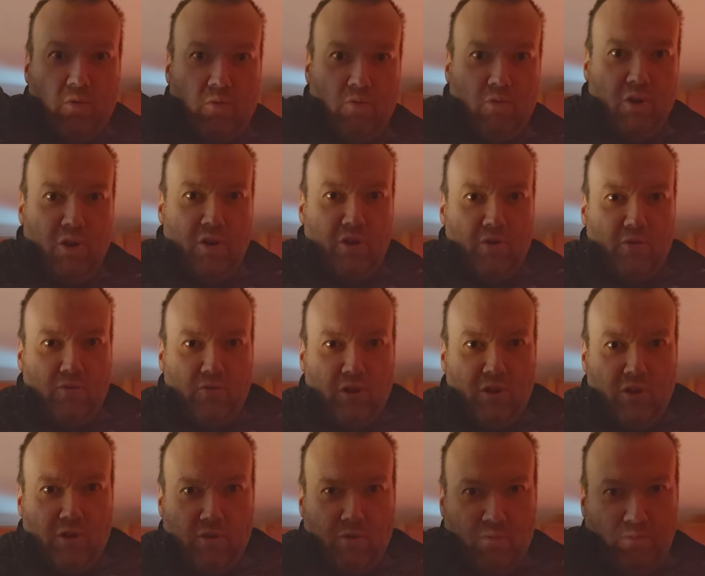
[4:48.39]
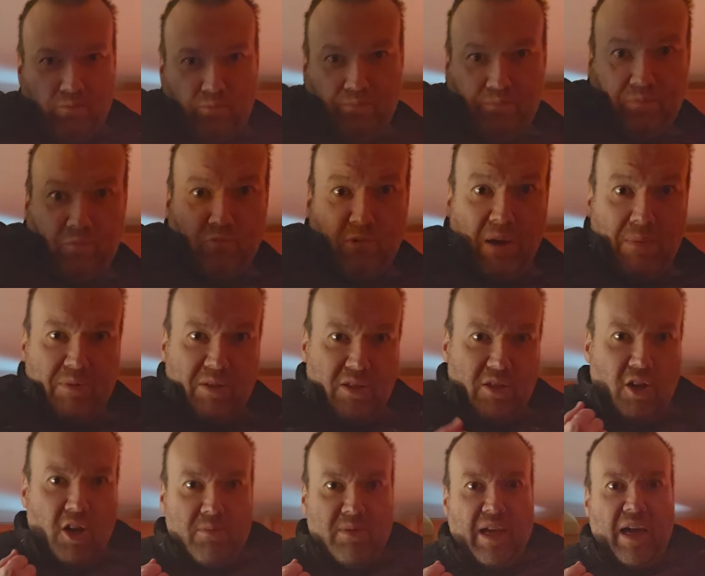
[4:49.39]
uh, uh, wraps his
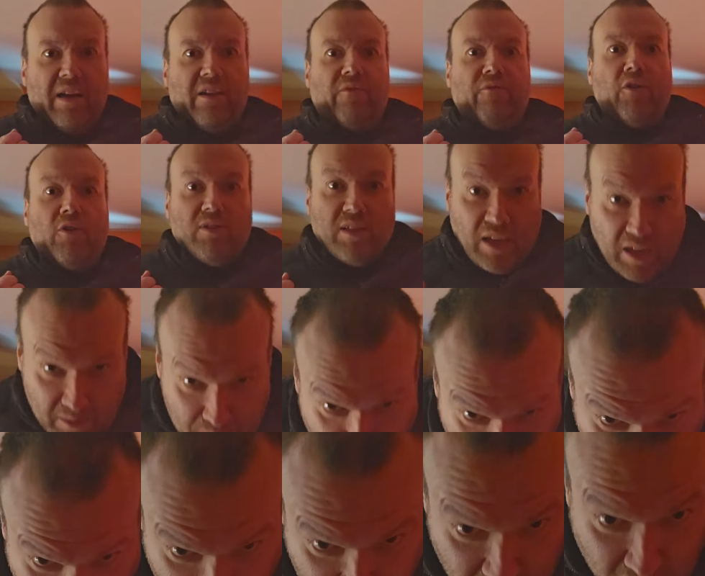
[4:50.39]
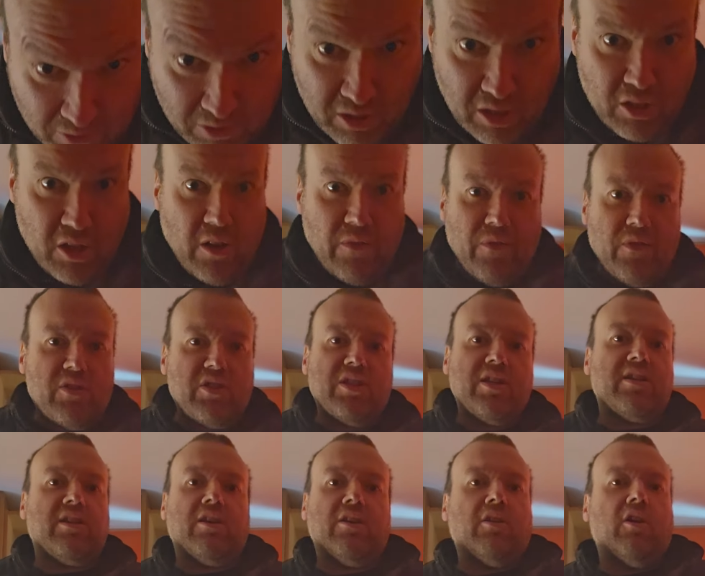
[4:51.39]
arms out, and he throws that headbutting down to. I don't know if you've
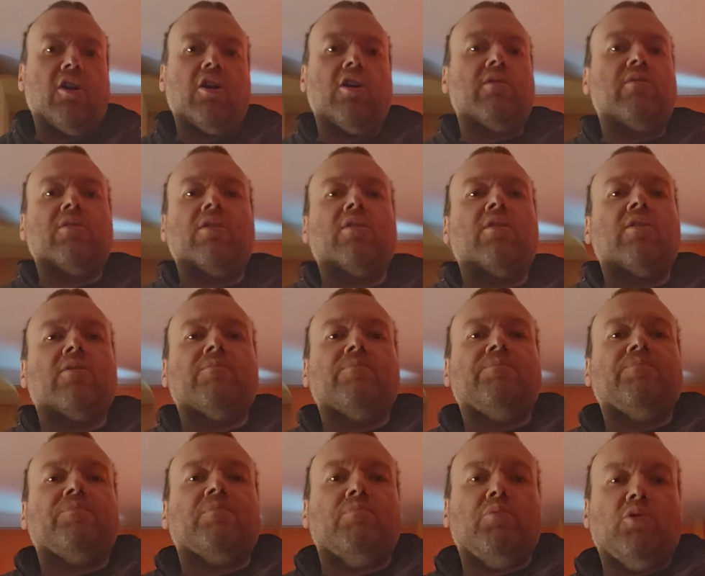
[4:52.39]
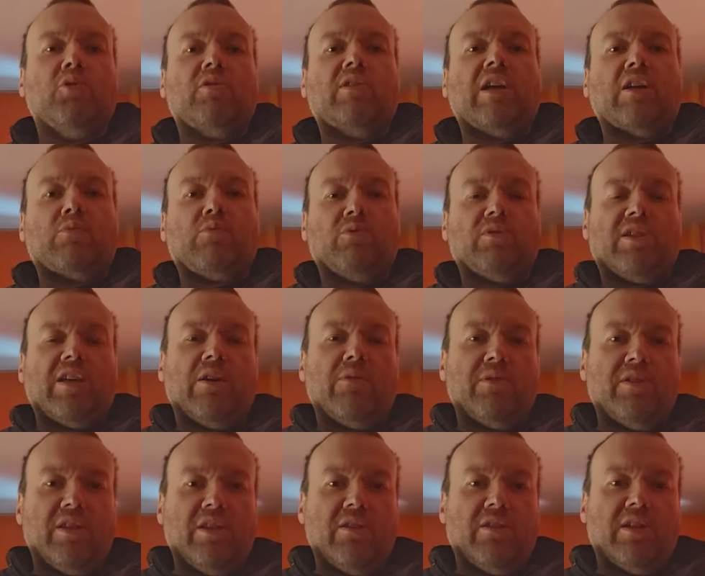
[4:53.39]
seen it or not, but that's what
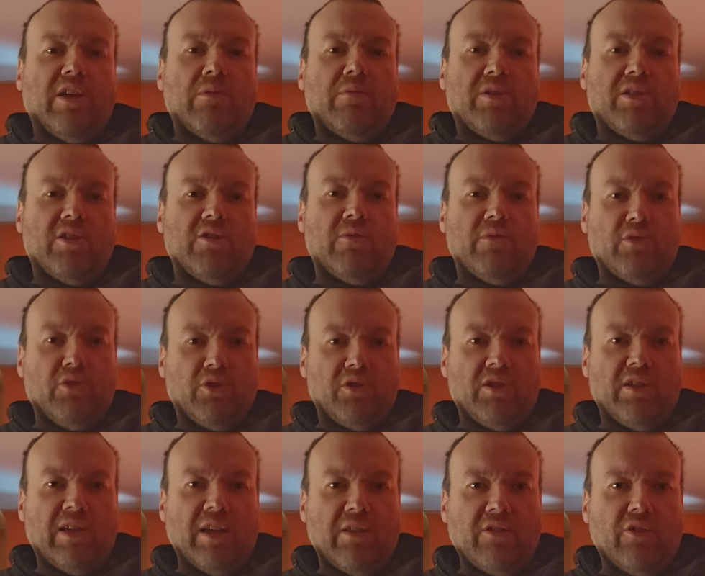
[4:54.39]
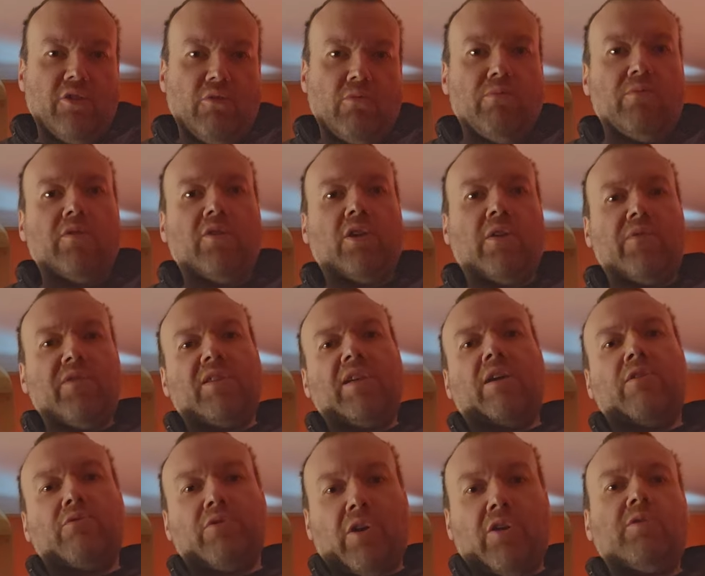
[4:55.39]
Terry Terry Silver does to Daniel, and obviously
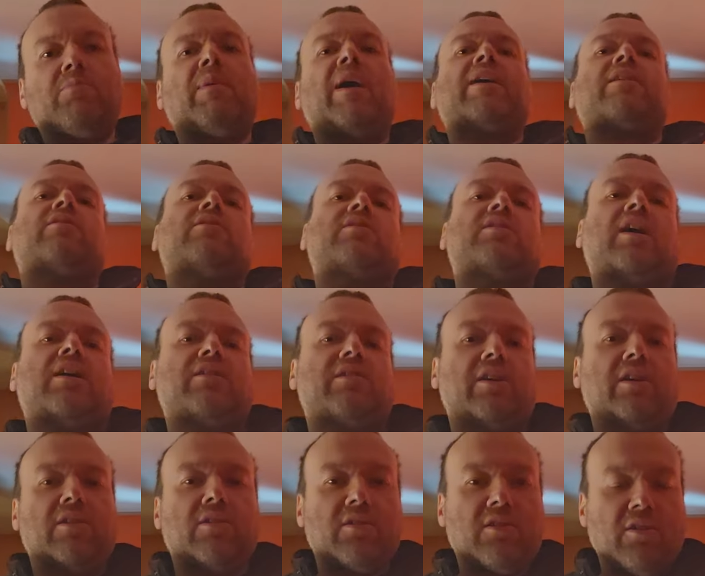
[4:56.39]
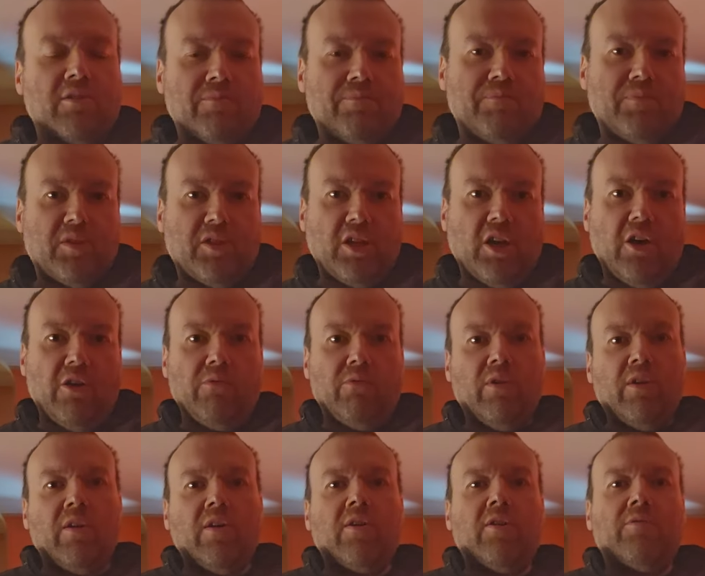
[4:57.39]
Daniel goes backwards like this. So,
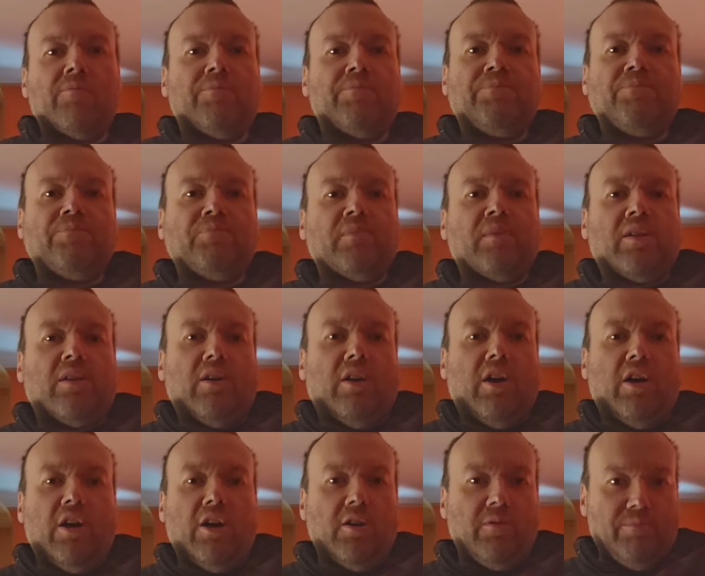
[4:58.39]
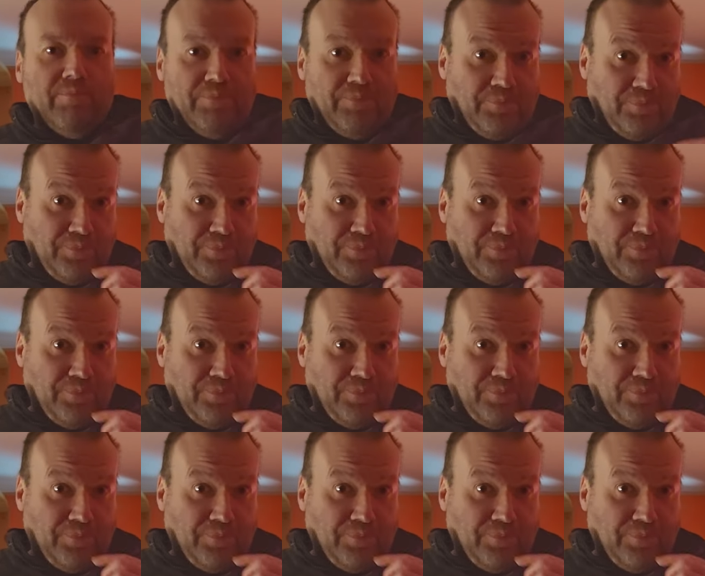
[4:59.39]
um,